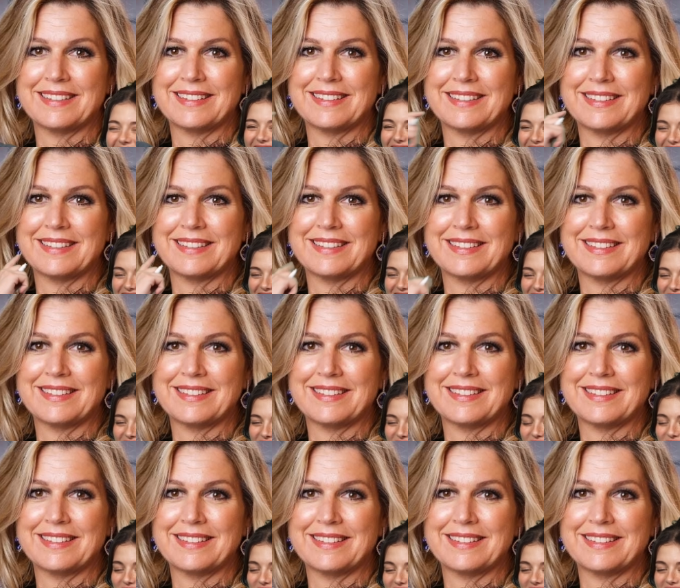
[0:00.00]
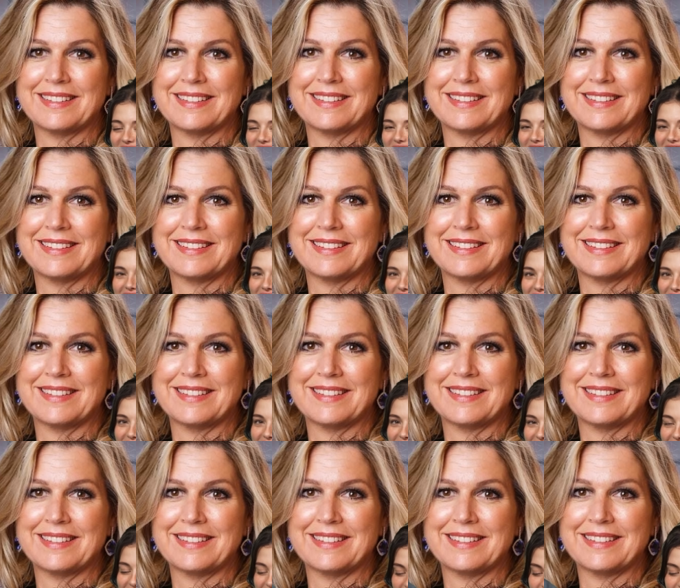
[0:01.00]

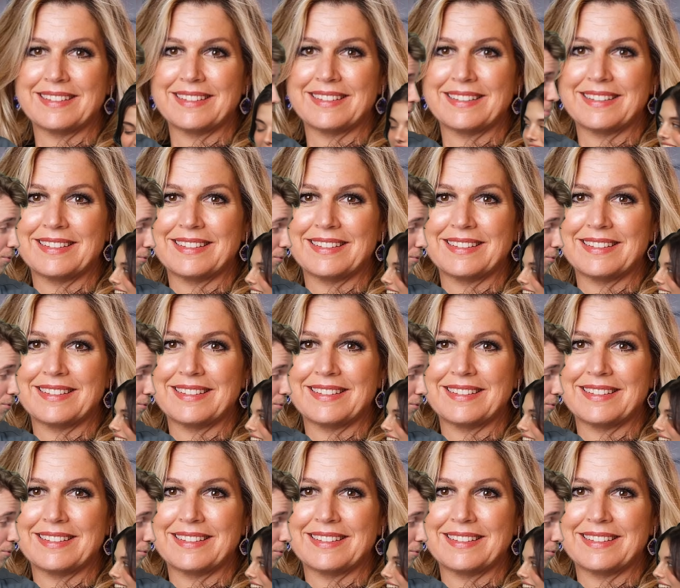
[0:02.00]
No words are spoken by the person on screen.